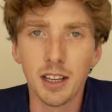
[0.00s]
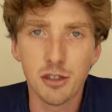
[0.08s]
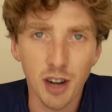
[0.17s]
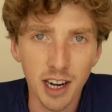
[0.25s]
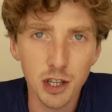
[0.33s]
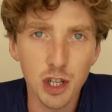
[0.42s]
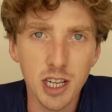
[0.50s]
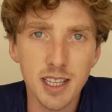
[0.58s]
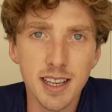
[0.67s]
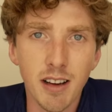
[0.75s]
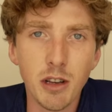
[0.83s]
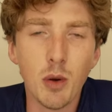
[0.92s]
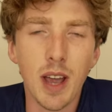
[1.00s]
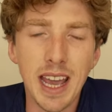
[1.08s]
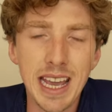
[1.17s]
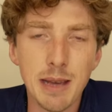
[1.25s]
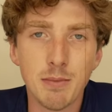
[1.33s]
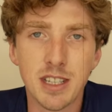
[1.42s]
A strategy is how you
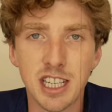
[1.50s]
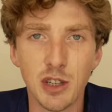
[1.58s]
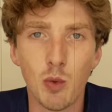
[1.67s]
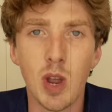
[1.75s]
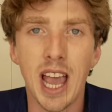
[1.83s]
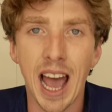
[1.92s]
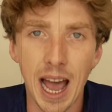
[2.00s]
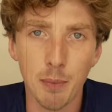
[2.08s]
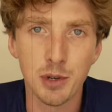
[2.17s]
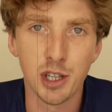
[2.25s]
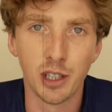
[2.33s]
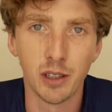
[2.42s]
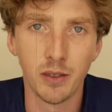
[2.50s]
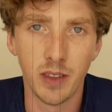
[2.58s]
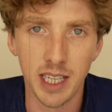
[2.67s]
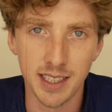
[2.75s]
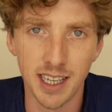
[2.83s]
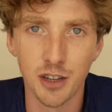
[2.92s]
aim to capture
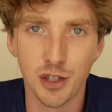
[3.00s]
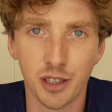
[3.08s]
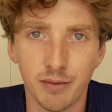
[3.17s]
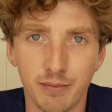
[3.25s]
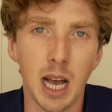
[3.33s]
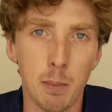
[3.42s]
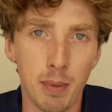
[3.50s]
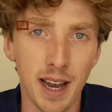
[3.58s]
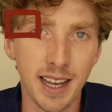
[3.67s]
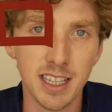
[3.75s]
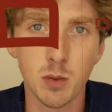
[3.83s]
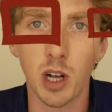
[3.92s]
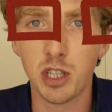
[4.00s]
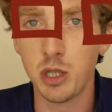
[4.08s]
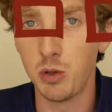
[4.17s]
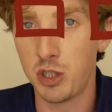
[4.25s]
the attention. A plan is what you